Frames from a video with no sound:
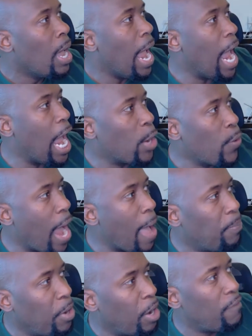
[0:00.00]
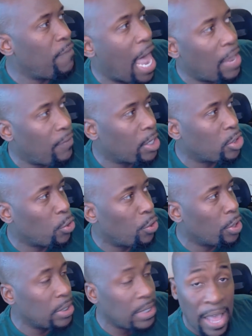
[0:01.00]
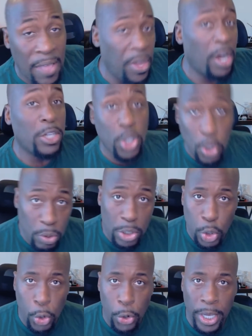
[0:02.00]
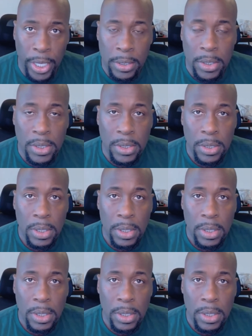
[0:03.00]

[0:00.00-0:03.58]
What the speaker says: and grab their valedictorians and their salutatorians